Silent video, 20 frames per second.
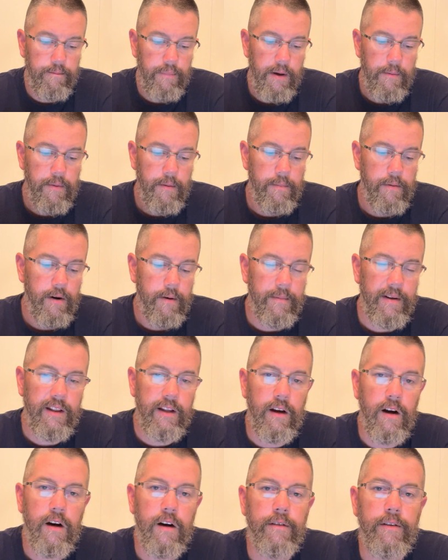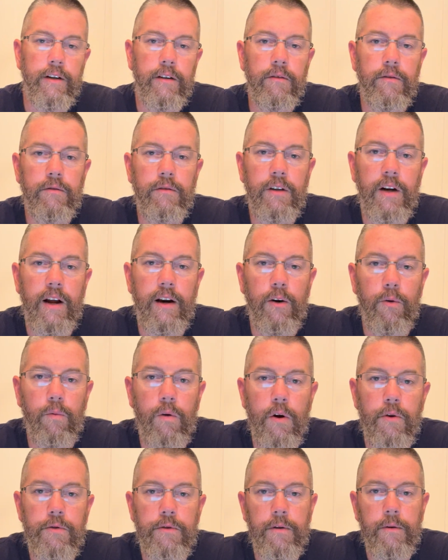People put them in the oven, kind of
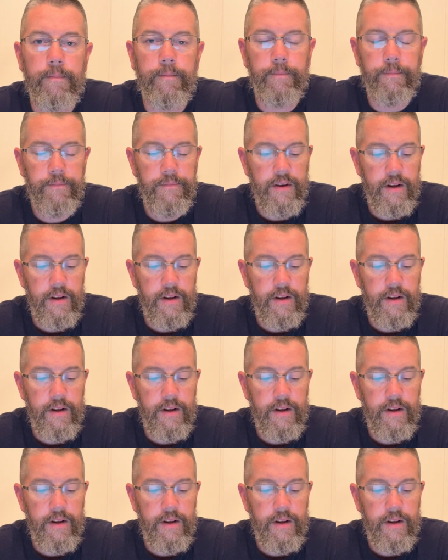roast them,